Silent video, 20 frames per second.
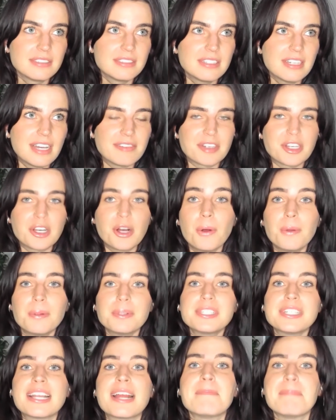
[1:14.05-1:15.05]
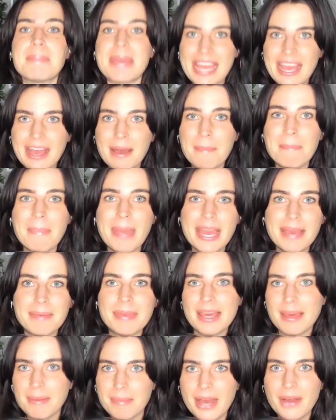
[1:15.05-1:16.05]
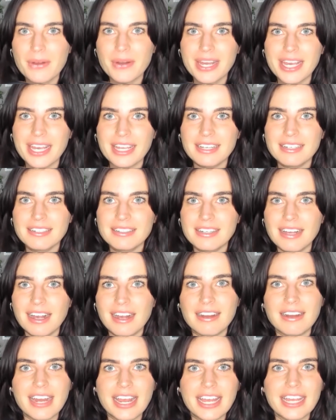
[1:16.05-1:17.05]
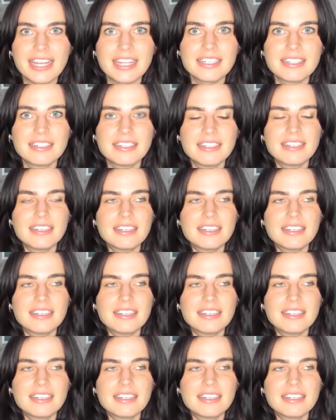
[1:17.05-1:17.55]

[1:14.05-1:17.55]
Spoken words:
I have a cold and I'm being a baby about it, all right?